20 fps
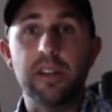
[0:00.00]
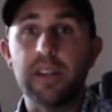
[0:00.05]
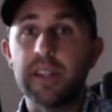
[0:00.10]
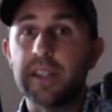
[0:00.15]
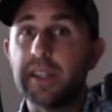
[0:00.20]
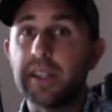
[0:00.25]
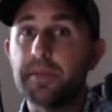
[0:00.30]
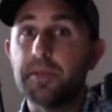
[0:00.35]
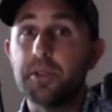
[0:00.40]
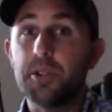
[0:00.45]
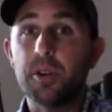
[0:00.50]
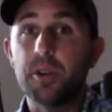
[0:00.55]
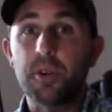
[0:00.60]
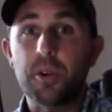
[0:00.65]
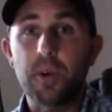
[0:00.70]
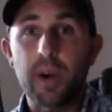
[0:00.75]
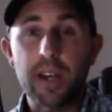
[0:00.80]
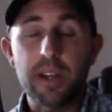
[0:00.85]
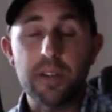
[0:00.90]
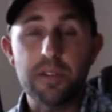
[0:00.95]
Uh, if you don't know
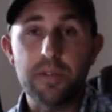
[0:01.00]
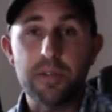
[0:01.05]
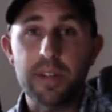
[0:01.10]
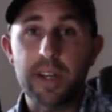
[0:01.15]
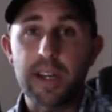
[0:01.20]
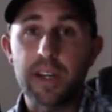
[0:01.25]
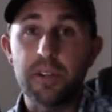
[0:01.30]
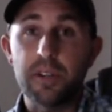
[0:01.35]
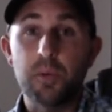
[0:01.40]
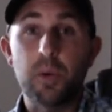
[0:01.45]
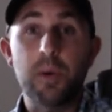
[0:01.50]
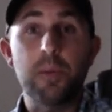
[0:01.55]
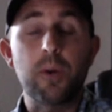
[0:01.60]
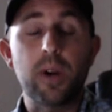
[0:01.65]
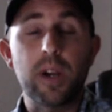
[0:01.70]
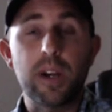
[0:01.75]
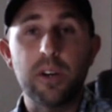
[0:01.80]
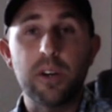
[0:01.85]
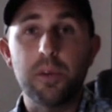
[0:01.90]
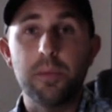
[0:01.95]
how to do that, you want more
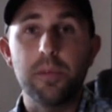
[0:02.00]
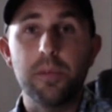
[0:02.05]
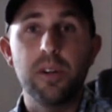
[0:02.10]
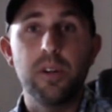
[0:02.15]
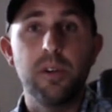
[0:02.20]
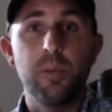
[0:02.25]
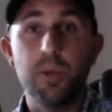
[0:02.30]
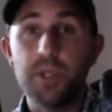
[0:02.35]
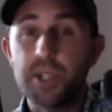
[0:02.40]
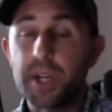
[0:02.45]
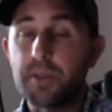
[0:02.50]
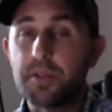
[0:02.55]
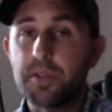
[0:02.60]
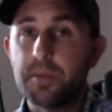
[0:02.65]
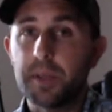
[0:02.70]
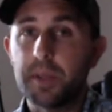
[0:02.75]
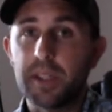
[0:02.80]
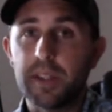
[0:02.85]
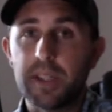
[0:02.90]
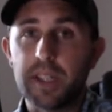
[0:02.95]
help, reach out to
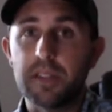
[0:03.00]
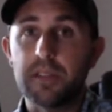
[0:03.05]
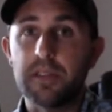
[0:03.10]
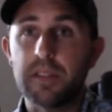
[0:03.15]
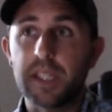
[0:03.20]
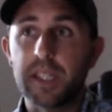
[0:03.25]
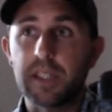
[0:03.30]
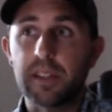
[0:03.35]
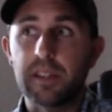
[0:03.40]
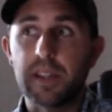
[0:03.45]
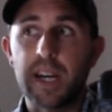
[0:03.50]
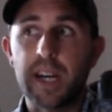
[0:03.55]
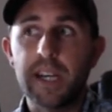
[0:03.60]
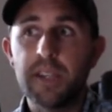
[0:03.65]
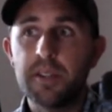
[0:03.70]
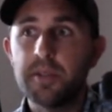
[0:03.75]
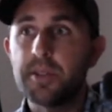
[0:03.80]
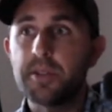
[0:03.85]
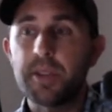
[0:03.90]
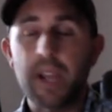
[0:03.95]
me. That like I
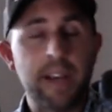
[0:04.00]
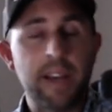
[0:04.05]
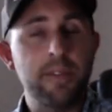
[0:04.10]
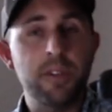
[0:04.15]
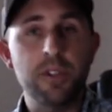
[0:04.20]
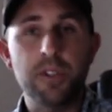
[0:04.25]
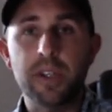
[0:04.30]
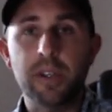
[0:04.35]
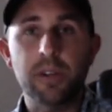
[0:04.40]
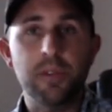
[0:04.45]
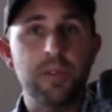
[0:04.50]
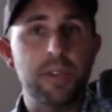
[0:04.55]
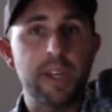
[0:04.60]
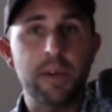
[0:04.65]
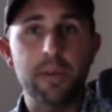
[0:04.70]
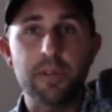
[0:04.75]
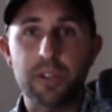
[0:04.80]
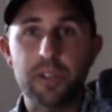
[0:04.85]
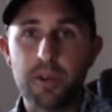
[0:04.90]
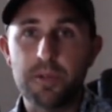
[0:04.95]
do this every single day
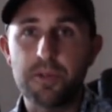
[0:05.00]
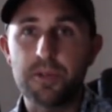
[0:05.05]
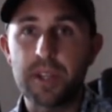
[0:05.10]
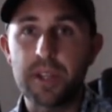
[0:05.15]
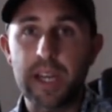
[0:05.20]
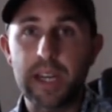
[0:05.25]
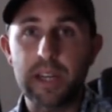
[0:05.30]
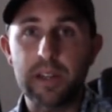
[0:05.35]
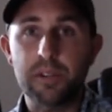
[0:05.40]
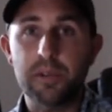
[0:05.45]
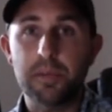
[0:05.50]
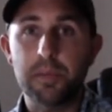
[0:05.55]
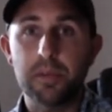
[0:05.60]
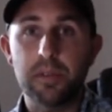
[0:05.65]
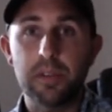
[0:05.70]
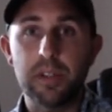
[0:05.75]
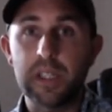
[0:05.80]
with coaches that I help.